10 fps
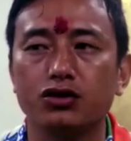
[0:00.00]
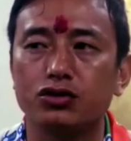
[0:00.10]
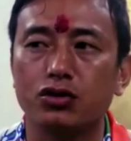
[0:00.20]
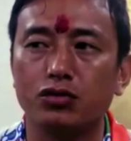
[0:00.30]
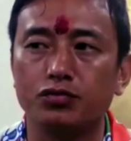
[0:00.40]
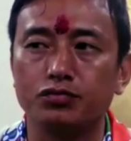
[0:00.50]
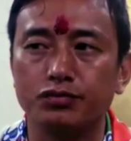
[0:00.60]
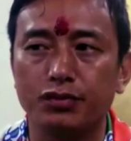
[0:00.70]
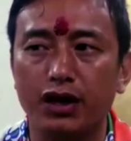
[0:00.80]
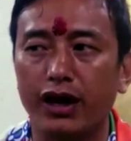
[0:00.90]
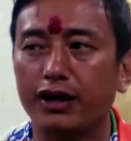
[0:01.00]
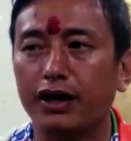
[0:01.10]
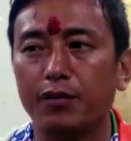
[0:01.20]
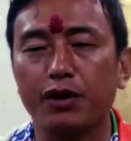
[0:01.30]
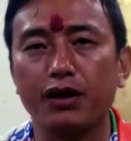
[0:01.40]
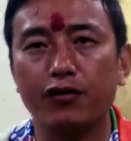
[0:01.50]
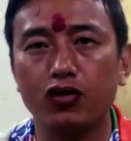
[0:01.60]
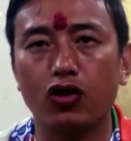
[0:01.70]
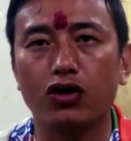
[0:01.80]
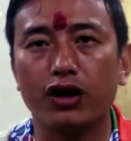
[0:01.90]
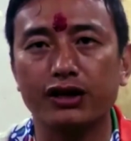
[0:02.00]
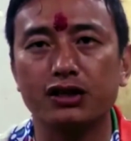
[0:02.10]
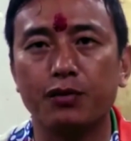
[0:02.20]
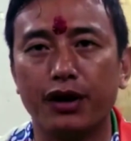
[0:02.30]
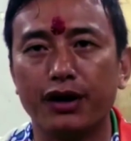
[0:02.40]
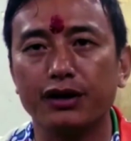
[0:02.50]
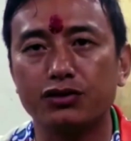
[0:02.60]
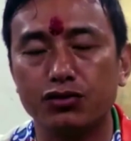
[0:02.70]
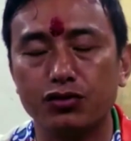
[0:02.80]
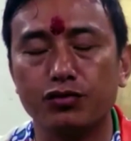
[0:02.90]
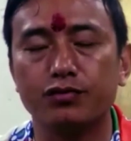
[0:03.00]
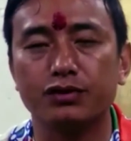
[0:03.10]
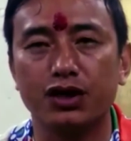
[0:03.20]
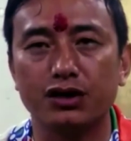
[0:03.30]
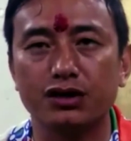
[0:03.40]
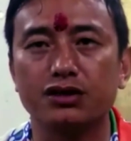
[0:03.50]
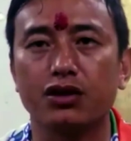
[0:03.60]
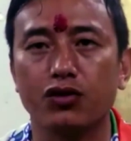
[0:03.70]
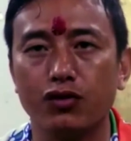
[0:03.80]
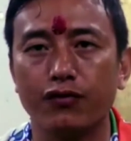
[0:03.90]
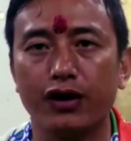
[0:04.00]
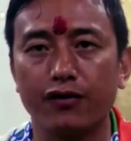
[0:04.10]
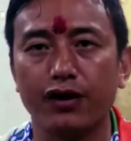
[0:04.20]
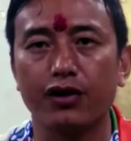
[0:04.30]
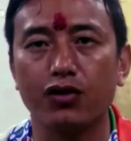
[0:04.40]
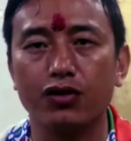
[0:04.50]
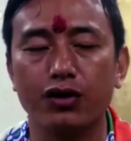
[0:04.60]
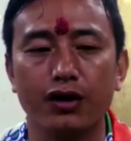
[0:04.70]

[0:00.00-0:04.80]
So yeah, and I've been able to organize the party, so chances are good, very very good.